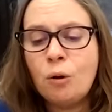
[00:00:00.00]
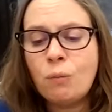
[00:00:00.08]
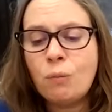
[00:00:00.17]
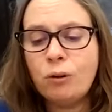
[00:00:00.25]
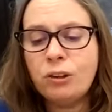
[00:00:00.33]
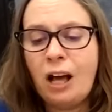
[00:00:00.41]

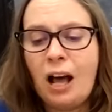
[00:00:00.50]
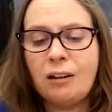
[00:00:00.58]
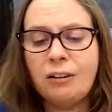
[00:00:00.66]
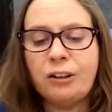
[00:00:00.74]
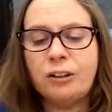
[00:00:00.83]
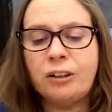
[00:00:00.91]
both
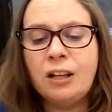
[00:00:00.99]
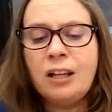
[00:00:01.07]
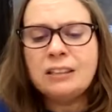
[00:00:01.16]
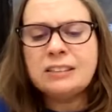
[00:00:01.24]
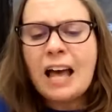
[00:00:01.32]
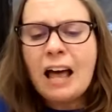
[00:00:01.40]
hollered,
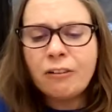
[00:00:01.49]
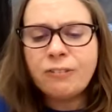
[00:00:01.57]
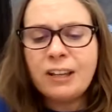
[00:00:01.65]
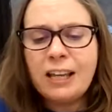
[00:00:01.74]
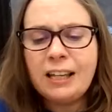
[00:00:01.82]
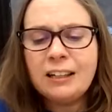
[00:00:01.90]

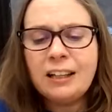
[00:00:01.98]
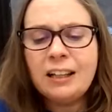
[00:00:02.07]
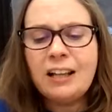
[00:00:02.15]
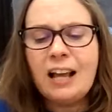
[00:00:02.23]
Delphine,